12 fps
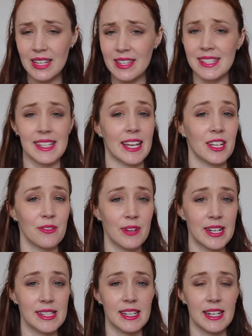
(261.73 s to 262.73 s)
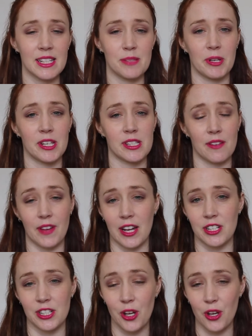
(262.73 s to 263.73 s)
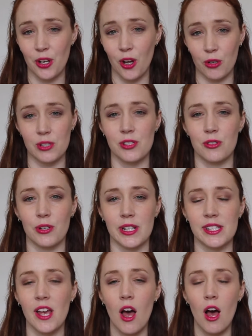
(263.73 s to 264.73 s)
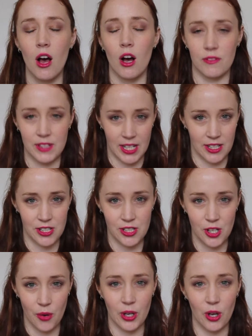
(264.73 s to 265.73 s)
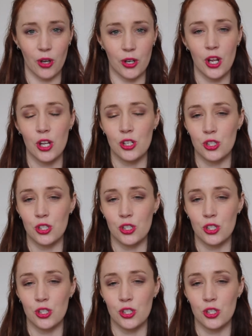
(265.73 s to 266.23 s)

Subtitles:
The second reason is because I've actually heard horror stories of teachers going on,